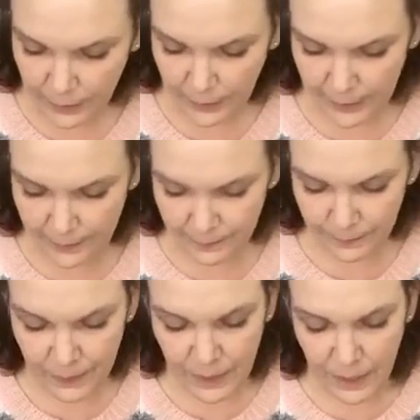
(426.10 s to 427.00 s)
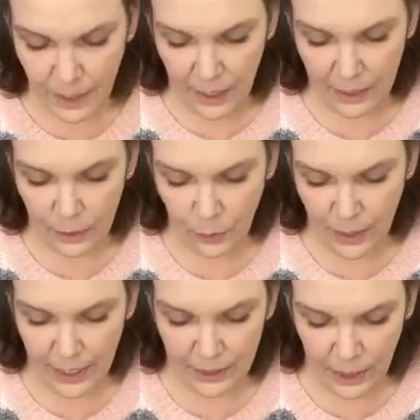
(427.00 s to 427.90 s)
Okay. I'm going to go
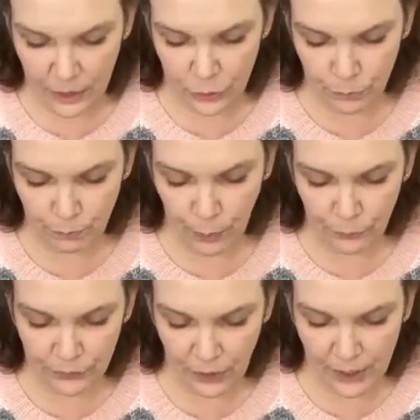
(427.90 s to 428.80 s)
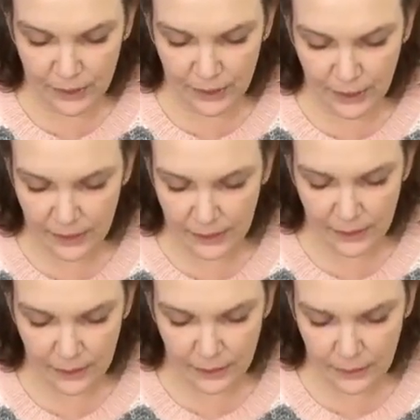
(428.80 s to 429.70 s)
ahead and do both sides of this.